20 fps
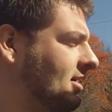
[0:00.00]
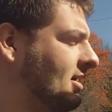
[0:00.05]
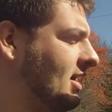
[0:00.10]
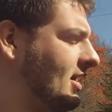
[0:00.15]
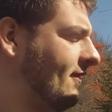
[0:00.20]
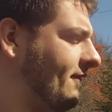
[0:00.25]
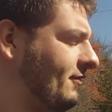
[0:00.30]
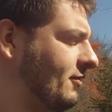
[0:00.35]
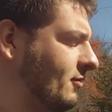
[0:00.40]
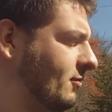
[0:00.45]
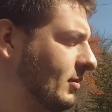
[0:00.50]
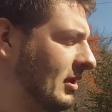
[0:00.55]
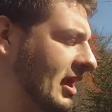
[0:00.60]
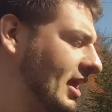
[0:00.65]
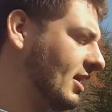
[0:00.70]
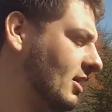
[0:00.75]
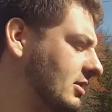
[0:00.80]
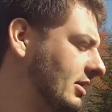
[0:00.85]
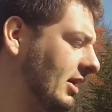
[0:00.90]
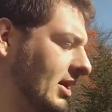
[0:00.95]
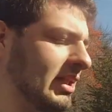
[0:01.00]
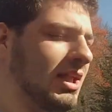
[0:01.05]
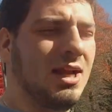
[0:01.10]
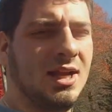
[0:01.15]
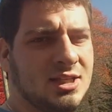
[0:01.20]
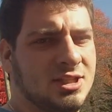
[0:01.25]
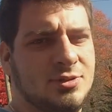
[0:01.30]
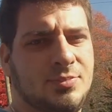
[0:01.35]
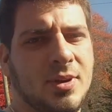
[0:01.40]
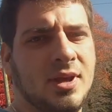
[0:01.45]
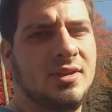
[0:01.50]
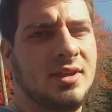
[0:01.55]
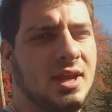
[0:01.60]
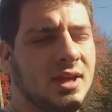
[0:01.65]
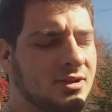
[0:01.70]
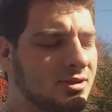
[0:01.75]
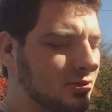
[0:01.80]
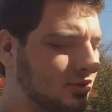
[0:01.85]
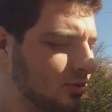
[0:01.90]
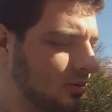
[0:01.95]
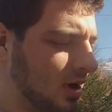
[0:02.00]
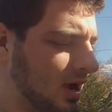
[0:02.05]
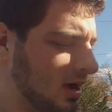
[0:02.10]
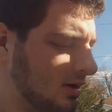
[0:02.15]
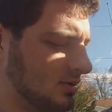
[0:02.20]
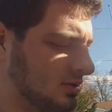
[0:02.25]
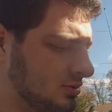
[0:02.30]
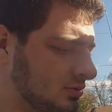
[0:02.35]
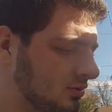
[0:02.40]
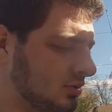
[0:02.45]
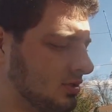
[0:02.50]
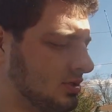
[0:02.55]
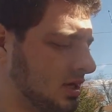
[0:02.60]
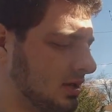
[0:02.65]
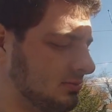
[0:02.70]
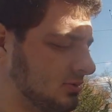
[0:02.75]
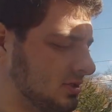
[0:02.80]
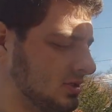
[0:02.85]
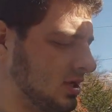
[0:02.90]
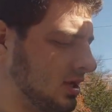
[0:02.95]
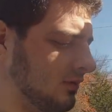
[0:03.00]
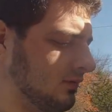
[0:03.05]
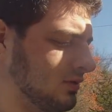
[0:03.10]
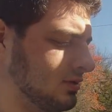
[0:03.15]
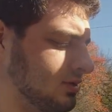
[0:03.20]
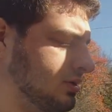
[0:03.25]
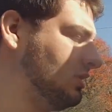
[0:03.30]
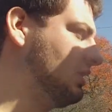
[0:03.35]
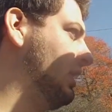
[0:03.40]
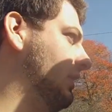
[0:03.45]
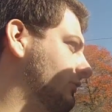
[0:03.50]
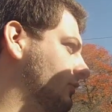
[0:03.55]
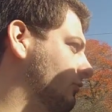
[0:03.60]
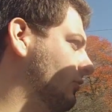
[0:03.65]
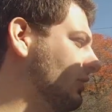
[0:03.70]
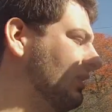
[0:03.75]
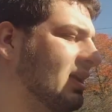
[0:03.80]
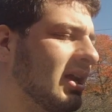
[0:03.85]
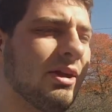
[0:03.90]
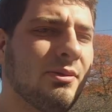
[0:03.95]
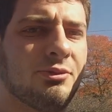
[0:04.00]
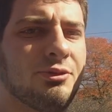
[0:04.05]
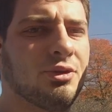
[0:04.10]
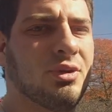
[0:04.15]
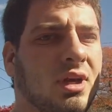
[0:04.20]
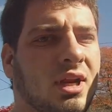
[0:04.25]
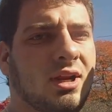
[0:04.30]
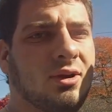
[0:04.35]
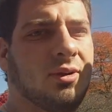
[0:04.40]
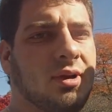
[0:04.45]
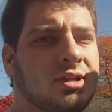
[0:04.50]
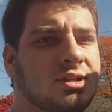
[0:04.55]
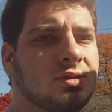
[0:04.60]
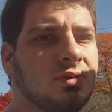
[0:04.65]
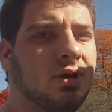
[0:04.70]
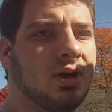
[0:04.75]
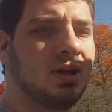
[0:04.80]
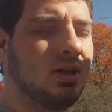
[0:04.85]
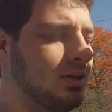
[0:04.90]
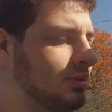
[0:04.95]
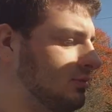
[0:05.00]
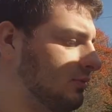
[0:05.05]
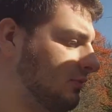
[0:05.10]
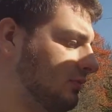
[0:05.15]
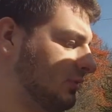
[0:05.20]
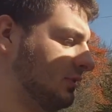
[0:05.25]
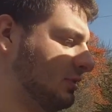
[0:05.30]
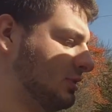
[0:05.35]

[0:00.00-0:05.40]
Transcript: if you're mechanically inclined, spend the extra two hours, do the job yourself because you're going to have to run a cable through it anyway, so why not do it for the